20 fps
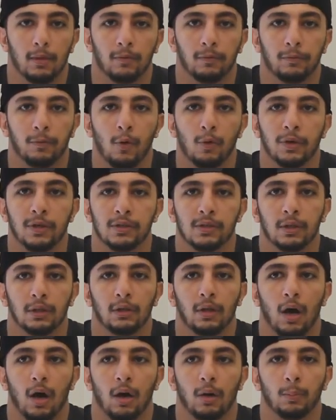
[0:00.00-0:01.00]

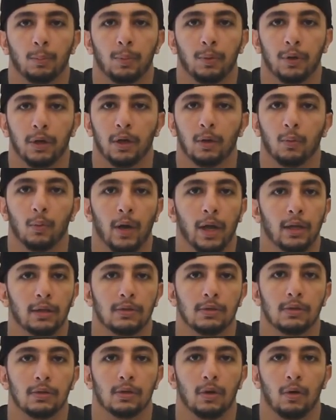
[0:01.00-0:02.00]
focusing on putting
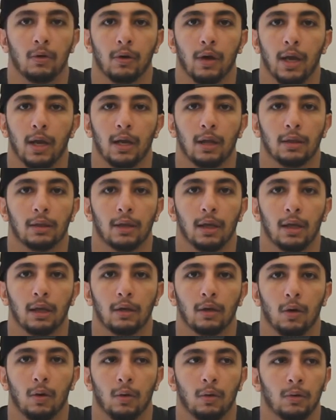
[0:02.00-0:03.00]
weights or
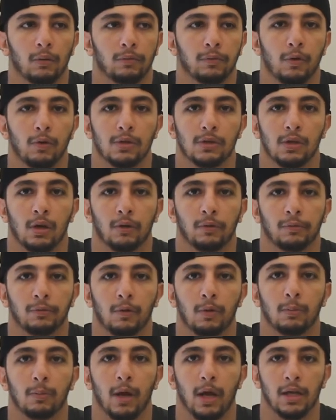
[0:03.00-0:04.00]
anything or focusing on
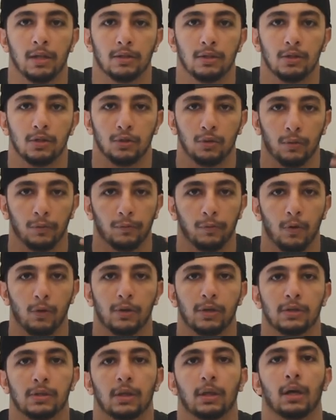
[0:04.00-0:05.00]
form. It's you're
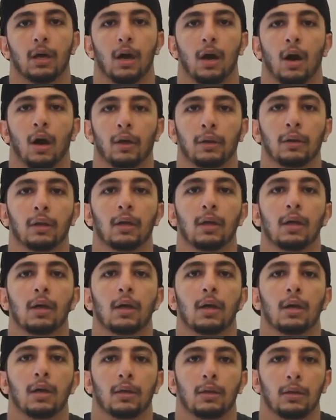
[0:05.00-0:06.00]
focusing on
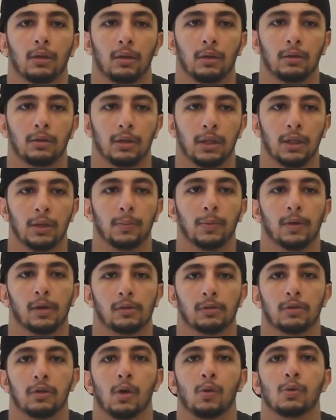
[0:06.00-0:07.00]
keep it
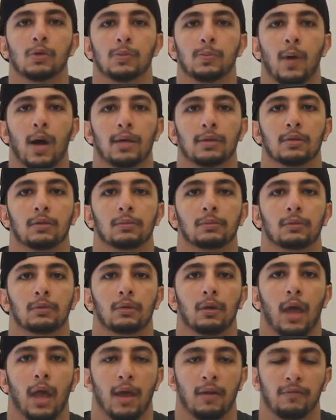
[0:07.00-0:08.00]
as slow as
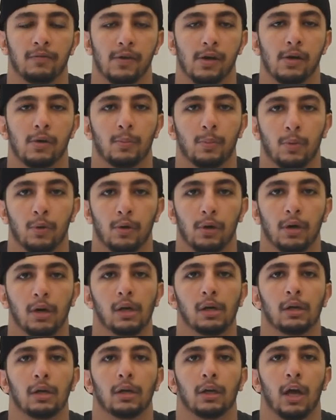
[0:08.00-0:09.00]
possible, and very
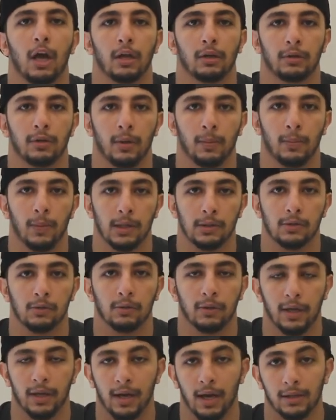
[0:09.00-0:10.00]
important, the muscle
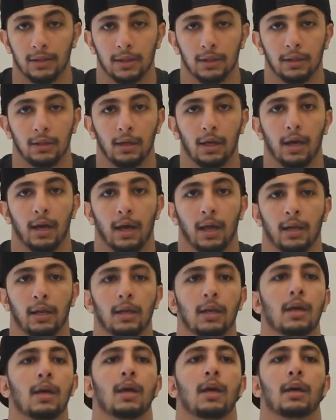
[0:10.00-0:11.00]
connection and
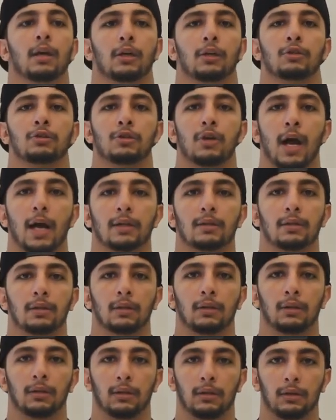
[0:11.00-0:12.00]

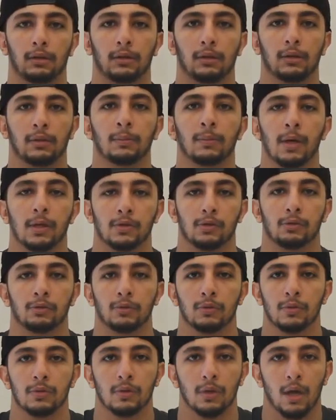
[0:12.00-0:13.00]
contracting the
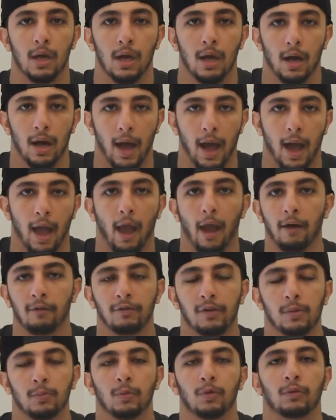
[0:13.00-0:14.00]
muscles at
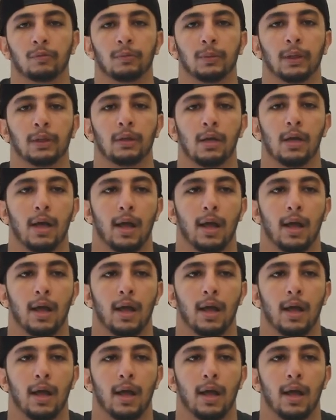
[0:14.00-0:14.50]
every movement.